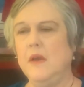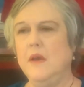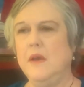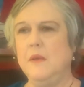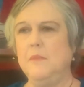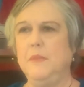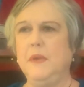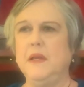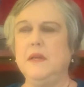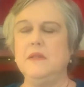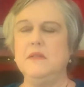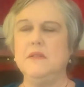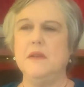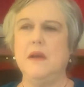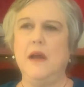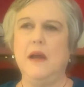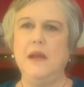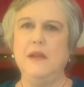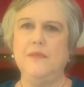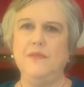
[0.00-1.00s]
Because
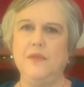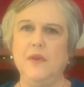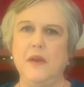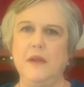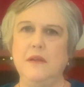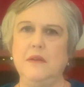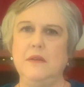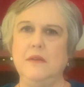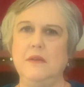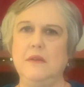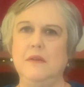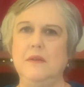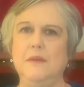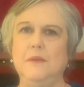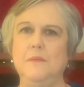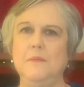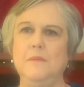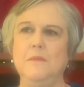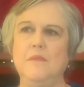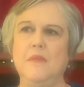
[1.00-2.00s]
I find
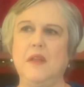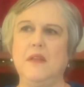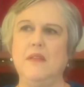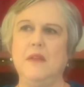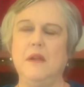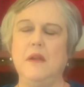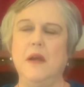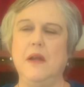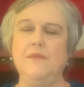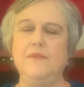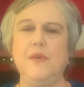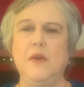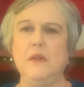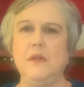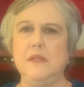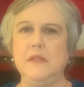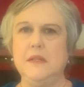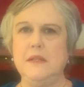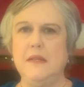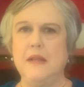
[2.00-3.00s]
that I fall
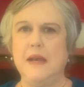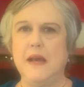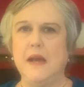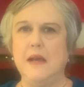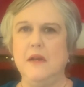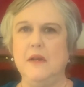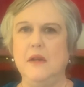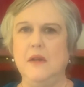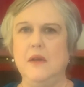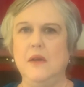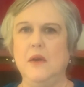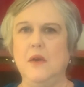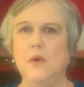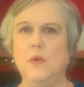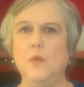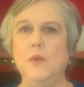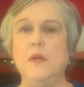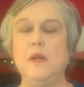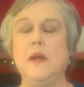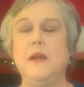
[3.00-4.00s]
into that
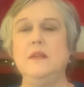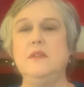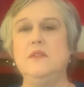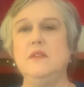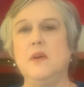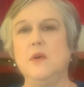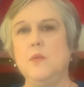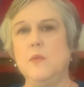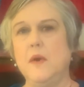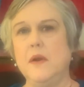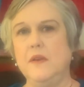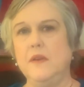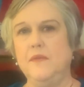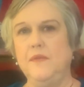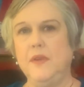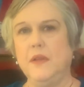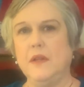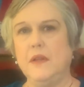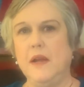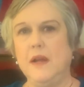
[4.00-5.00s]
when I don't want to
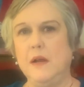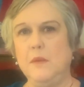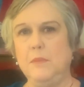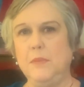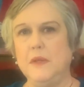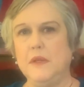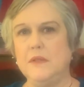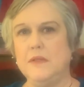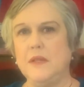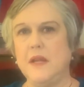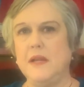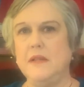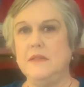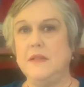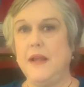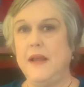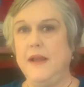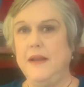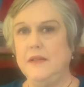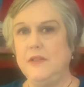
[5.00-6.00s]
feel helpless. As
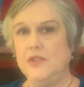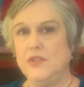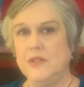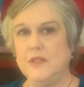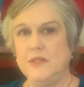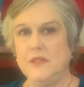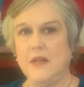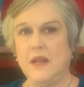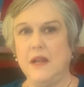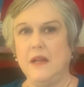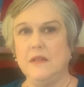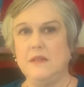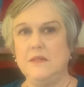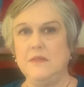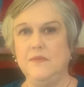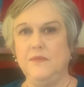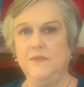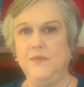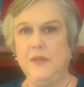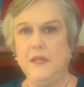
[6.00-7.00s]
anxious as
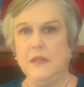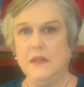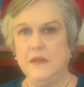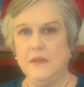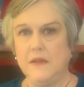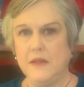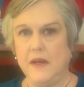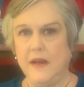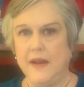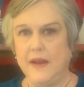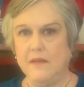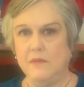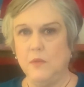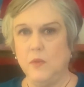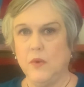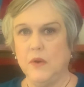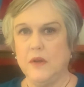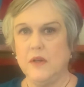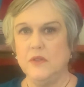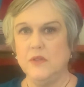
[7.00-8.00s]
feeling that I have
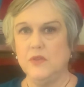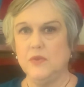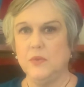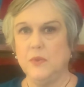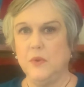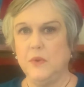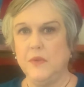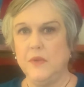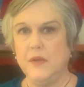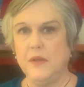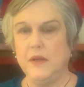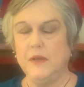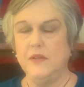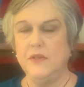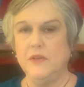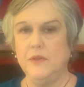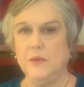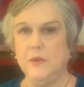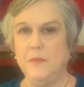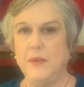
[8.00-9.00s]
more control than I
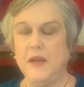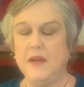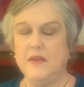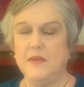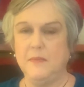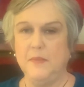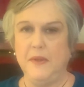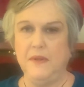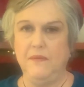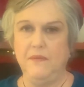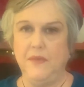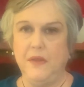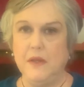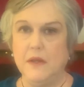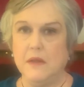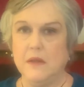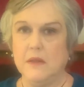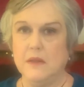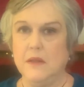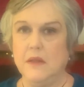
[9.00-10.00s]
do makes me
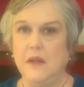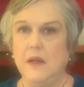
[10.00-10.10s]
feel,